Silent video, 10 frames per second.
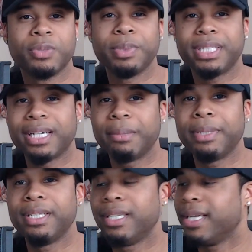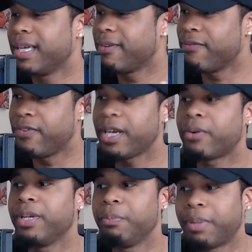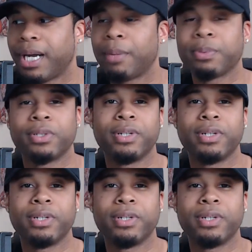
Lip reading: becoming very popular.